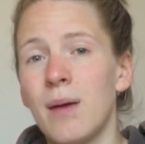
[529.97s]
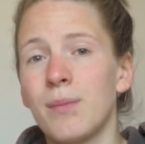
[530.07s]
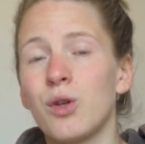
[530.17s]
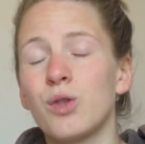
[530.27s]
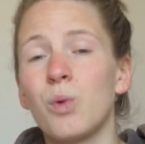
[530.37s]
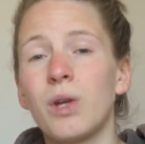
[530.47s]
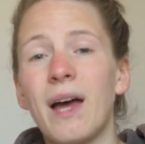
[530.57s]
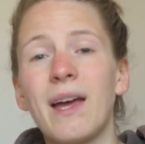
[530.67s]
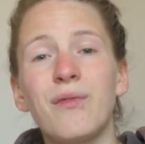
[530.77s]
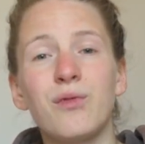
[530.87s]
Because what I
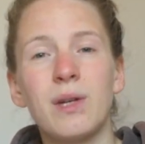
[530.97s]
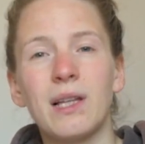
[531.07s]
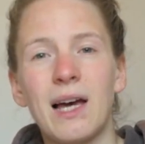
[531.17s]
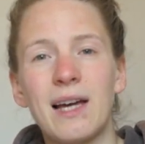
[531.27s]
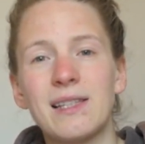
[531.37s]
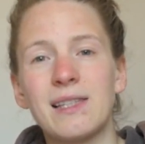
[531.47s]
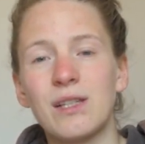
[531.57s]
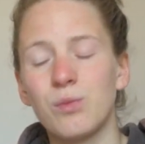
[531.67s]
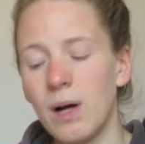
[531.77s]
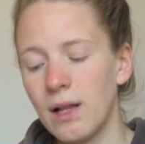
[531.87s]
have realized
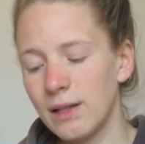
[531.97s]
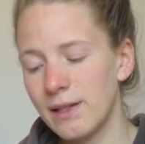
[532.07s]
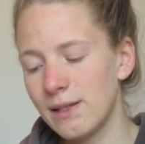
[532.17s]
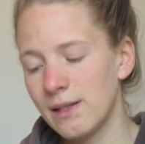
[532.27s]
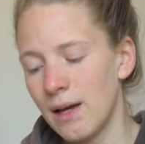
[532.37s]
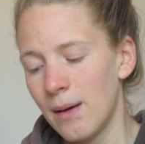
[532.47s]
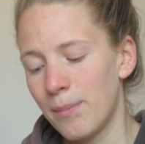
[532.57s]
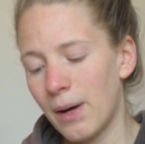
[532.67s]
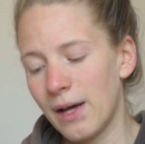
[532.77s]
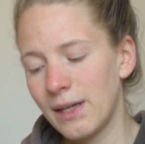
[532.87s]
as well is,
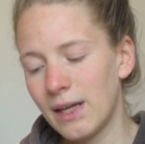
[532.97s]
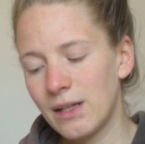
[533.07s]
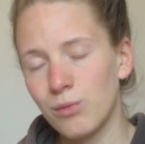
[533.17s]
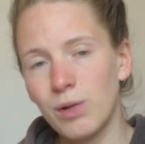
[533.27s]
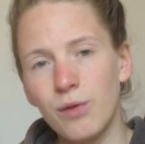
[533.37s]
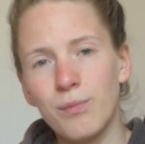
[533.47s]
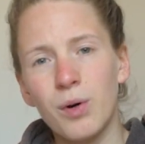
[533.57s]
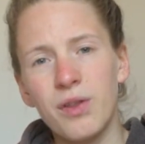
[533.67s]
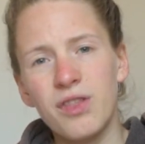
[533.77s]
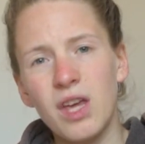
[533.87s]
by getting rid of
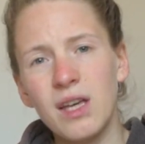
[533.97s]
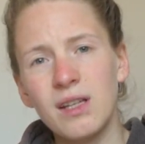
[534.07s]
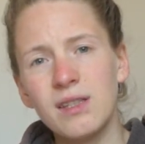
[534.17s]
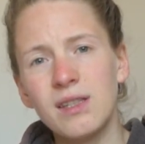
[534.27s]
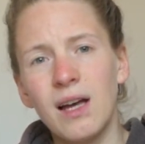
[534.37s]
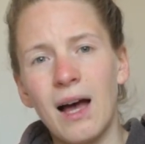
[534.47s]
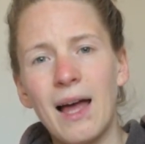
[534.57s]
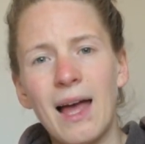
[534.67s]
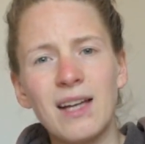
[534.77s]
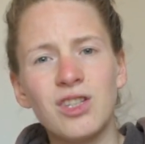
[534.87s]
more things, I
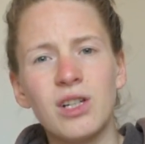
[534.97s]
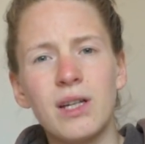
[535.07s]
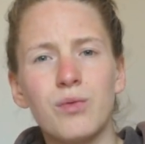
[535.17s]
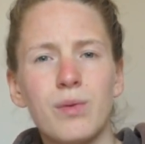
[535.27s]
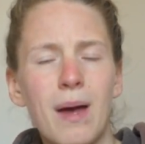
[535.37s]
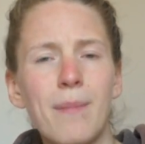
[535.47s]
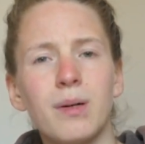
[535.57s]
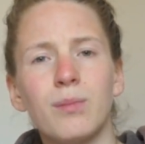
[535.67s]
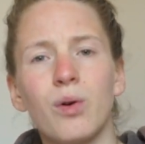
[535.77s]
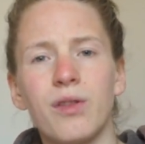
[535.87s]
actually
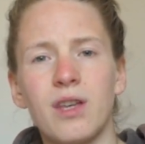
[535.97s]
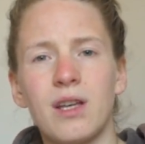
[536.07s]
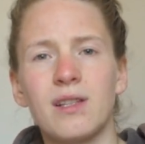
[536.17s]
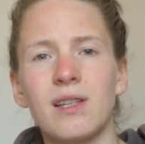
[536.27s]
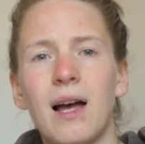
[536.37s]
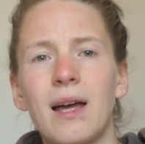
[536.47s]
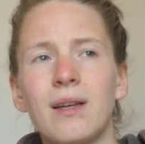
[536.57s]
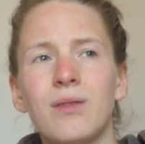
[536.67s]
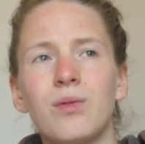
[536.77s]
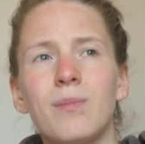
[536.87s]
remember more things.
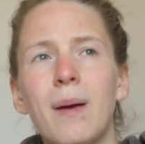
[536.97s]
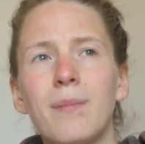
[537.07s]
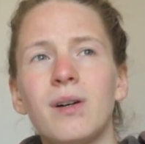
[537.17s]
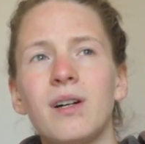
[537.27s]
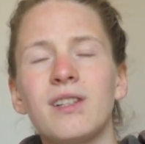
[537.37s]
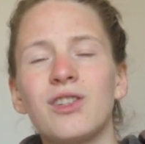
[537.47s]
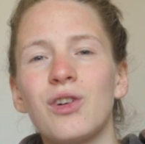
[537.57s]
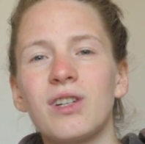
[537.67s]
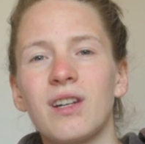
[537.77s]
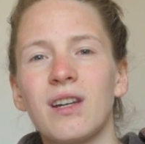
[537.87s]
I remember
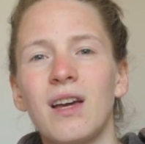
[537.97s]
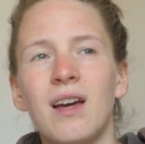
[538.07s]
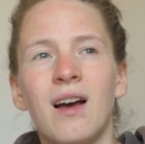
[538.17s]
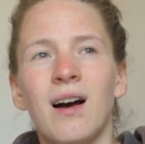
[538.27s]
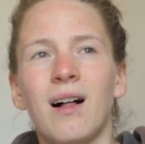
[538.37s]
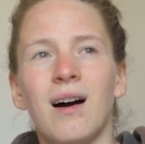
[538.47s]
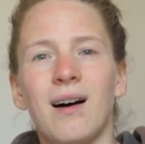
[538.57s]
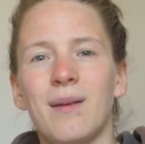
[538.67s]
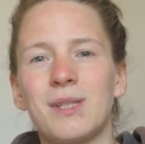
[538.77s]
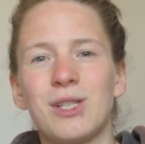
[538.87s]
certain
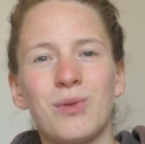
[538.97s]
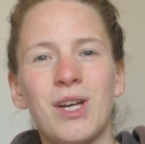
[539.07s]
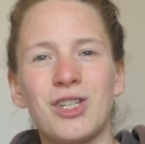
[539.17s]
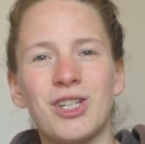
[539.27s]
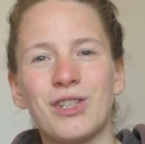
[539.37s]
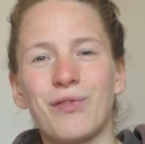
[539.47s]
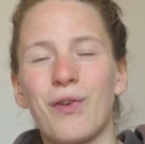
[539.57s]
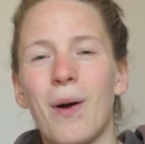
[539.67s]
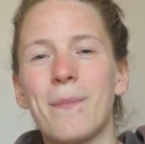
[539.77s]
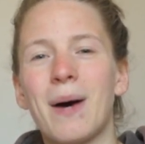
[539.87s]
situations
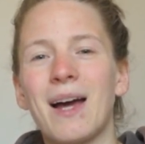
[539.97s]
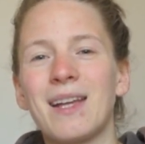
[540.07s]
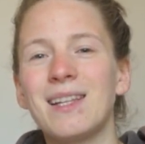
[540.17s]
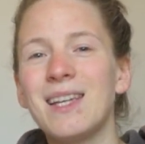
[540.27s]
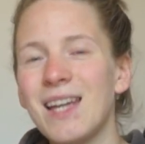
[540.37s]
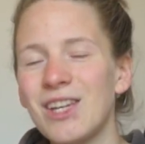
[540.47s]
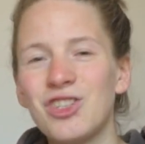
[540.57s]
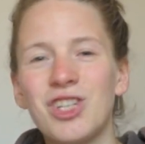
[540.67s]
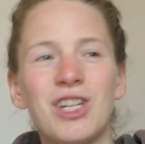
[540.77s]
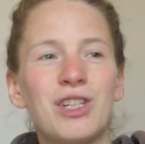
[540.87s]
from my
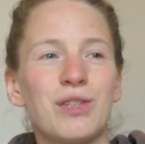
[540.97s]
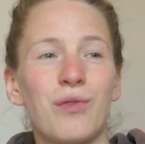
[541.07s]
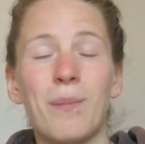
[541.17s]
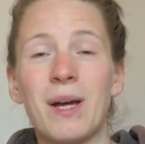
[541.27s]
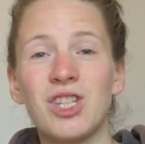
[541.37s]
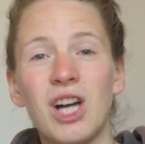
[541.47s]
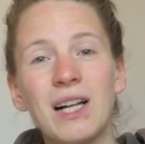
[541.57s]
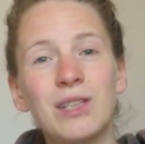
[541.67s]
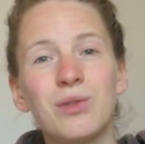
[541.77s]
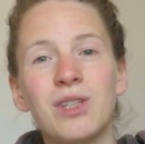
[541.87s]
teenage years, from my
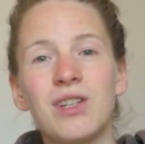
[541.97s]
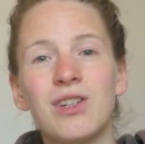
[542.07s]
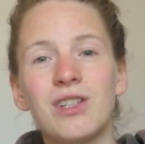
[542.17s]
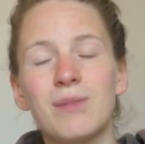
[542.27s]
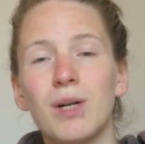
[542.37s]
childhood years,